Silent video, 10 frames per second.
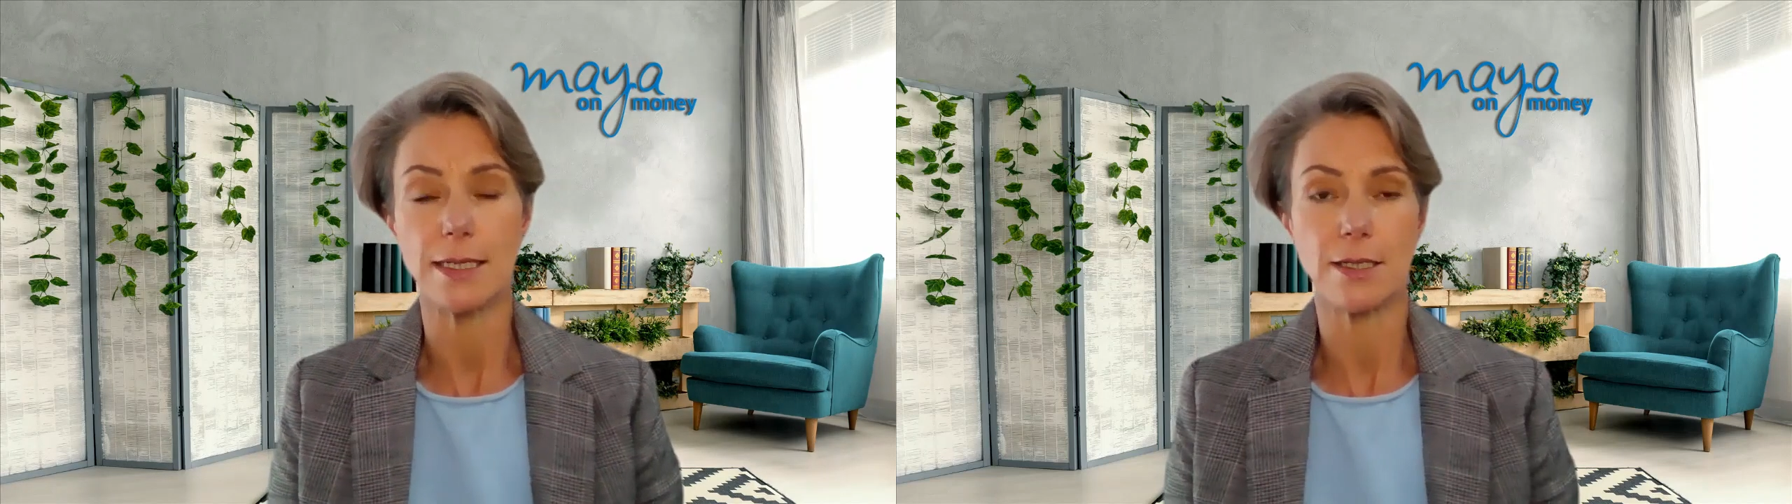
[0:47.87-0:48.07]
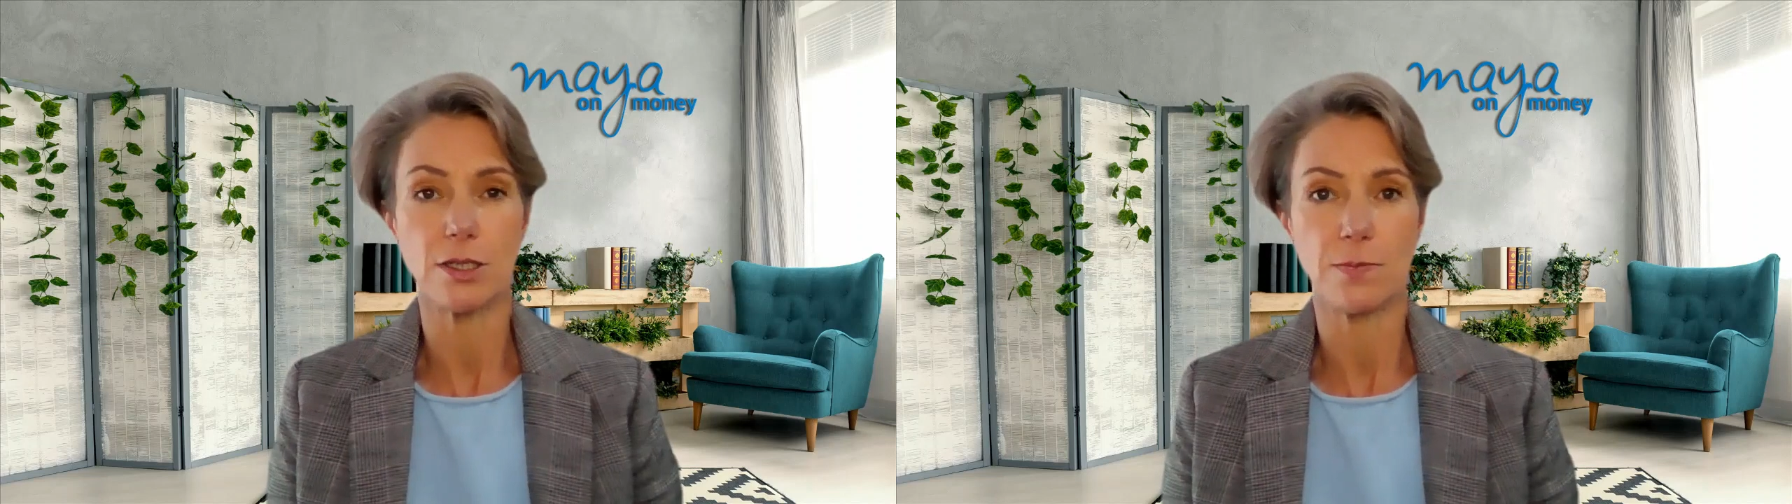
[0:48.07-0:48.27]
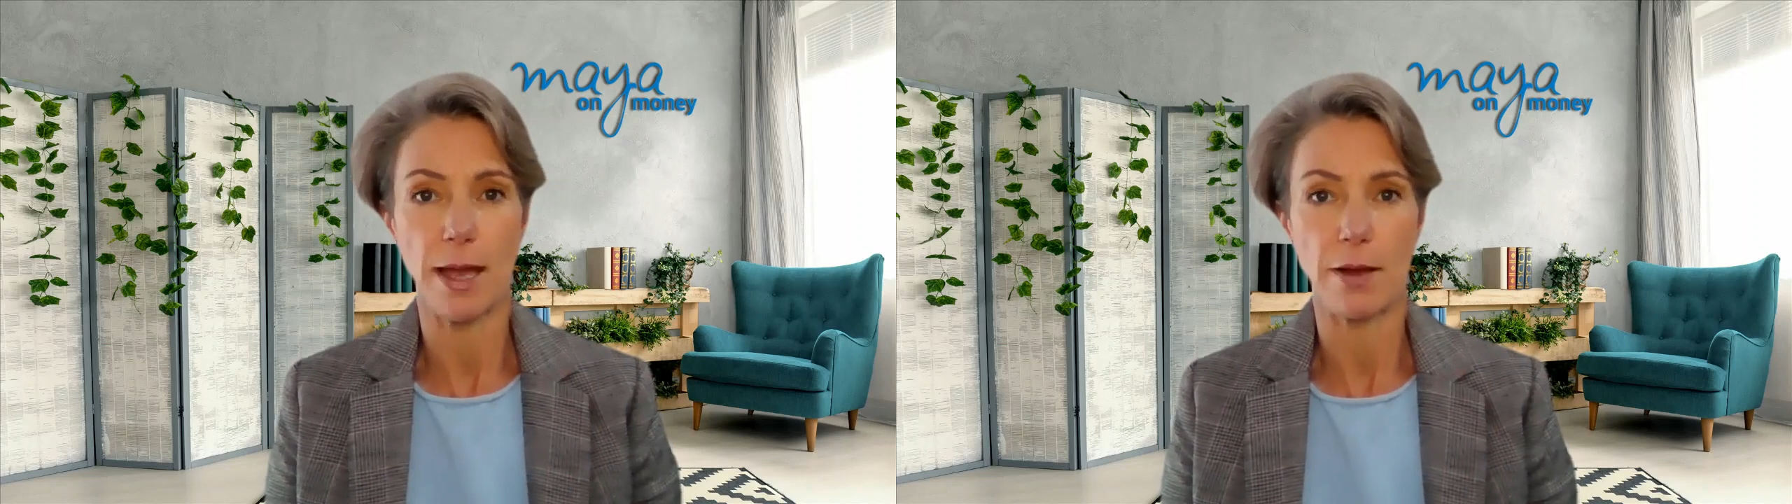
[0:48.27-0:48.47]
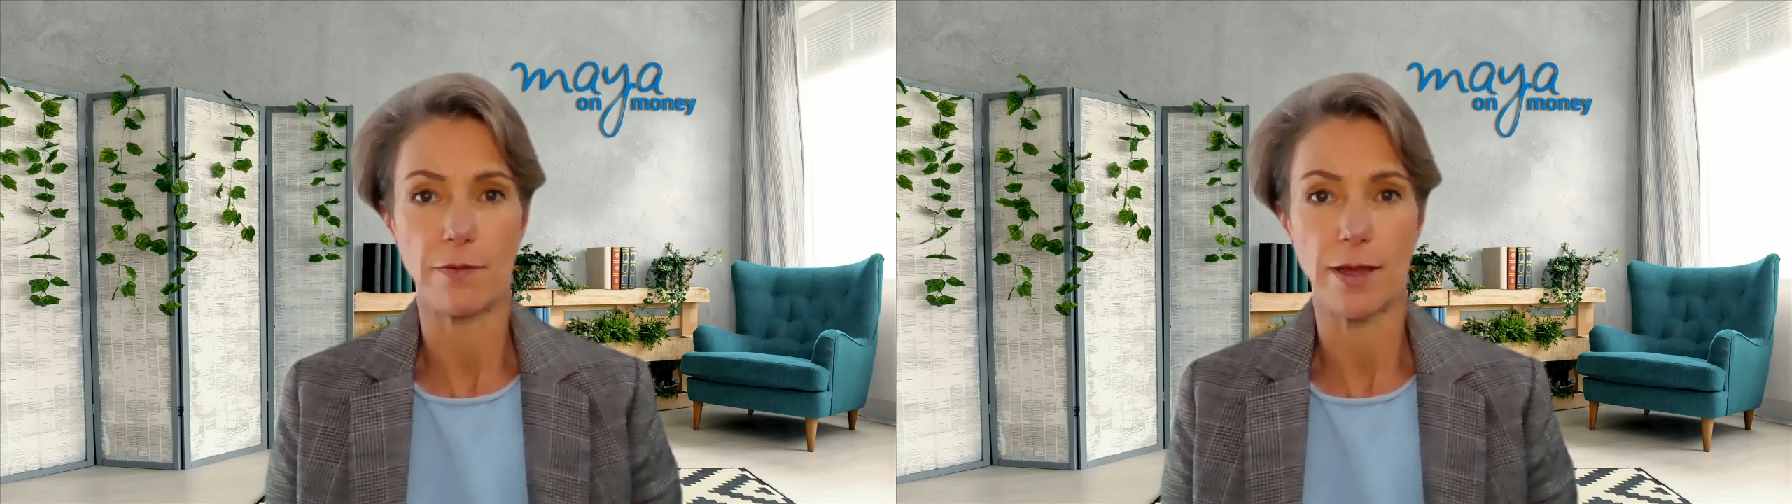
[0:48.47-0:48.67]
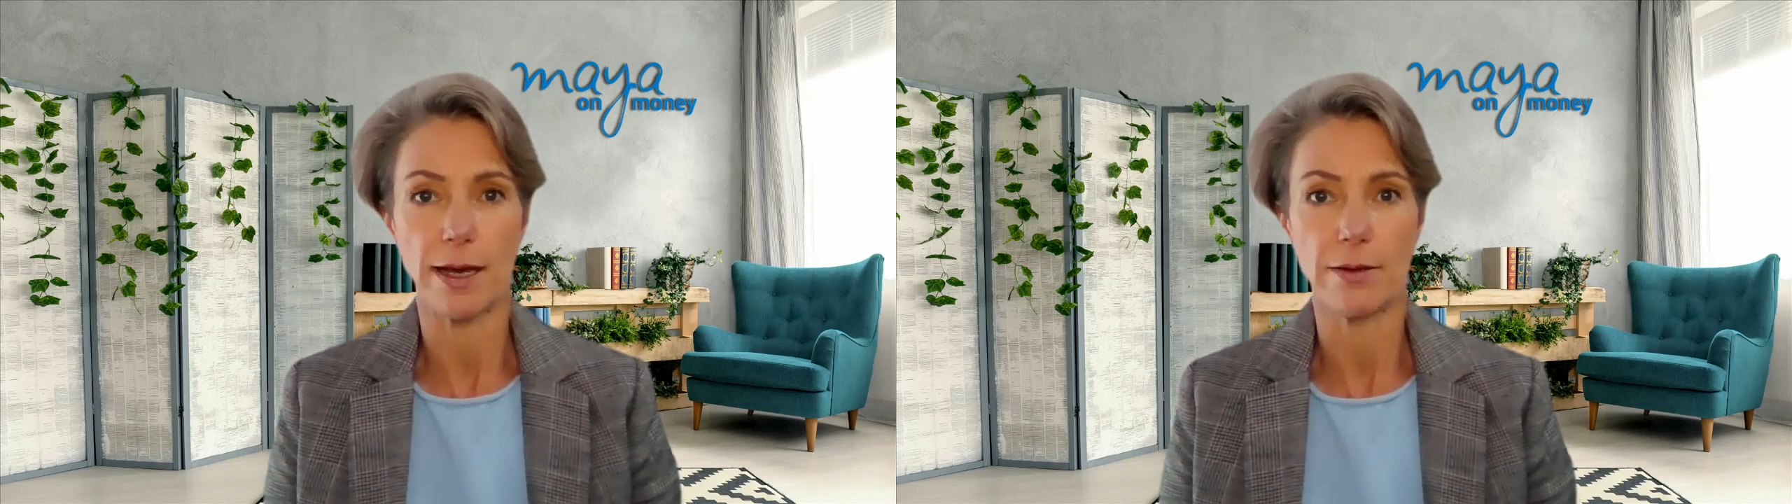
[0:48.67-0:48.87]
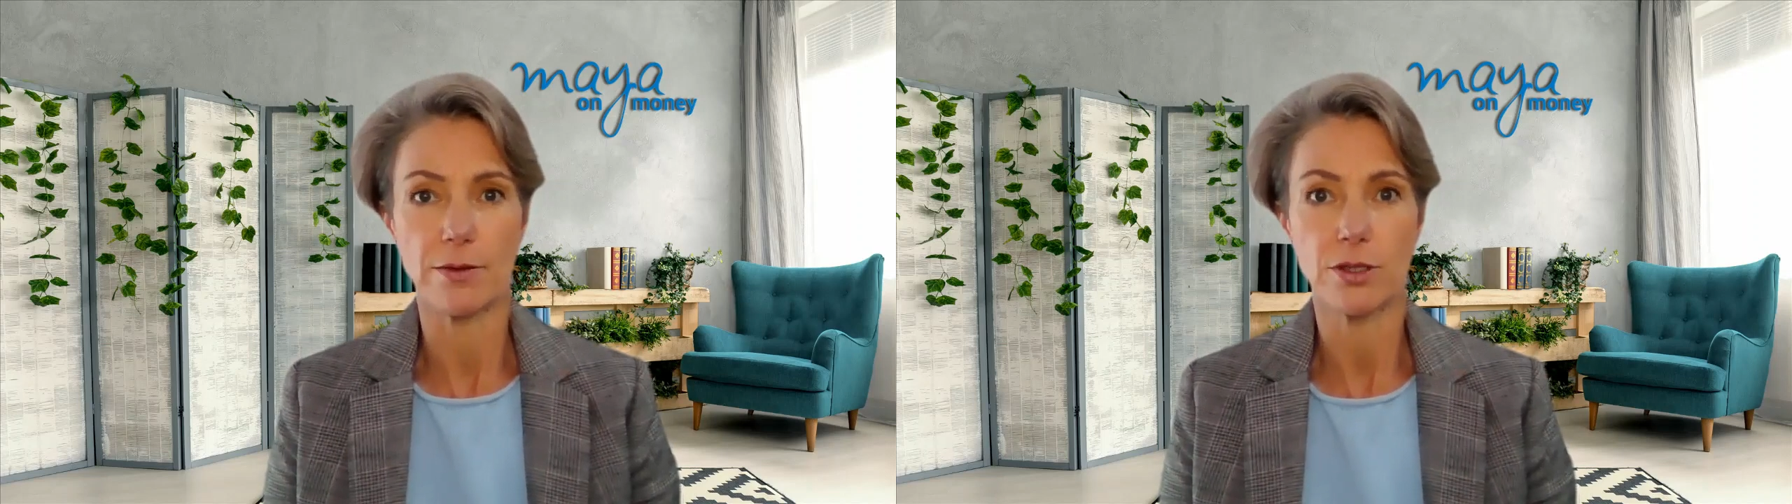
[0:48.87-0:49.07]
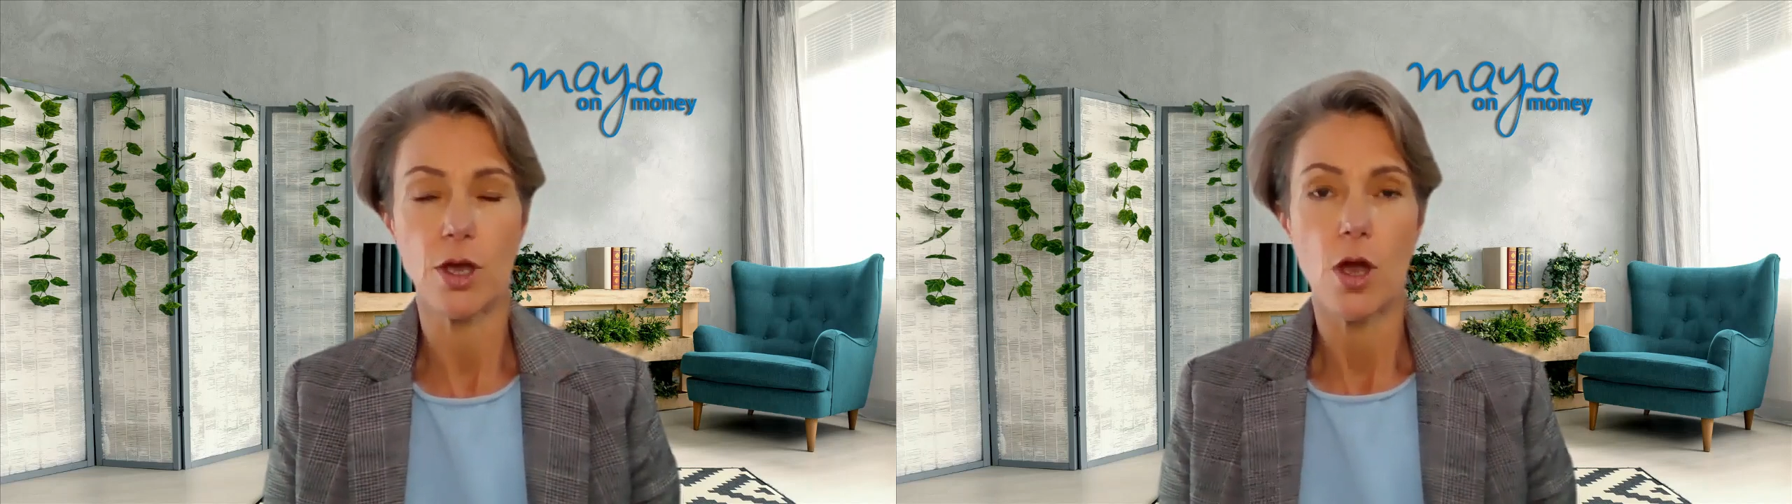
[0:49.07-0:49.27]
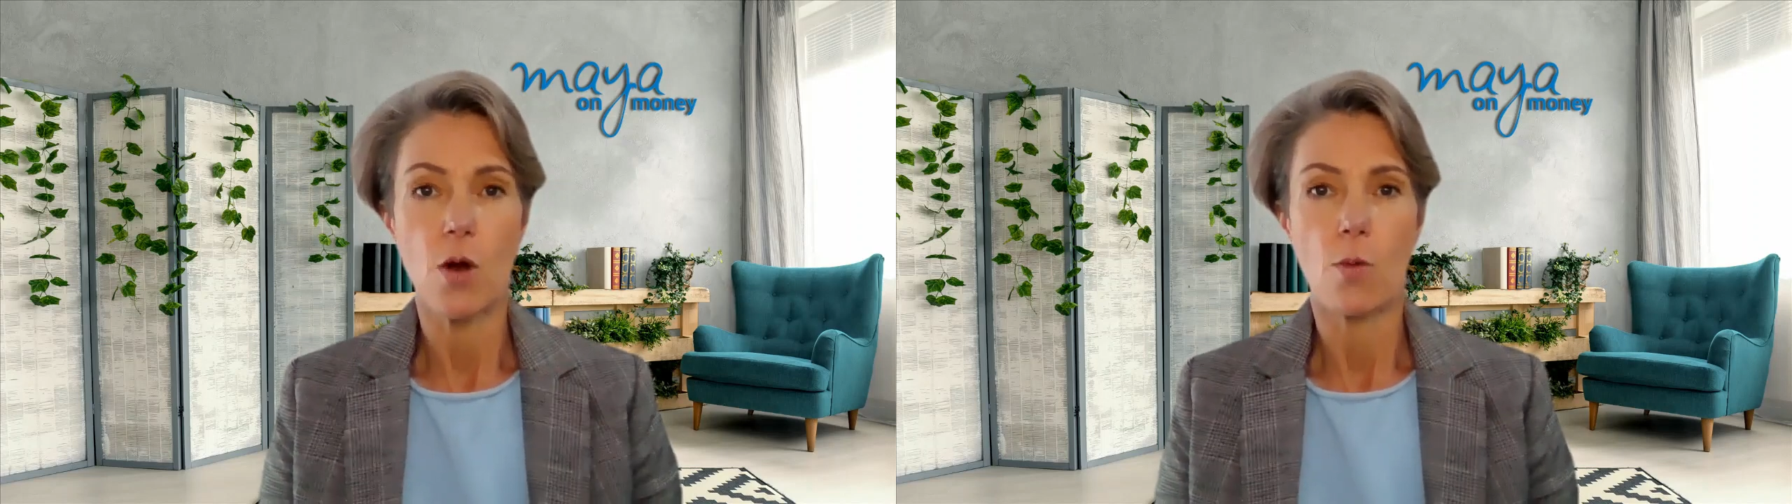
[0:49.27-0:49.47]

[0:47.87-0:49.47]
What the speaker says: years to pay off the house.